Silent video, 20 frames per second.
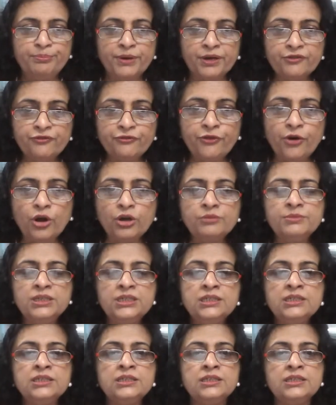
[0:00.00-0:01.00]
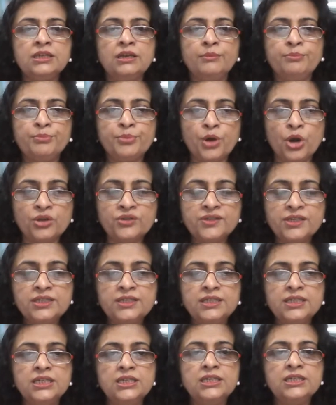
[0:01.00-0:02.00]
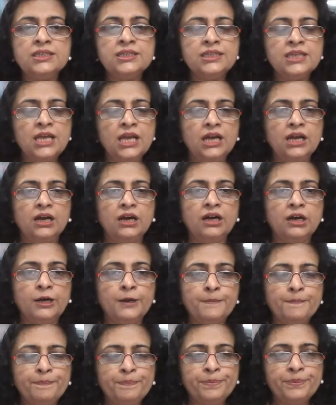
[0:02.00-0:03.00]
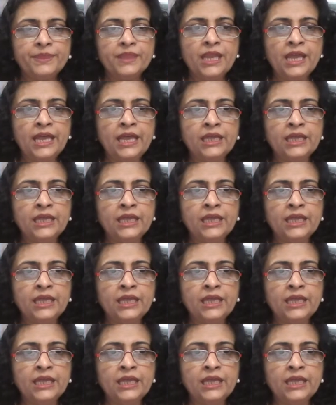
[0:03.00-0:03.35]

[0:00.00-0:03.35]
performance, processes, and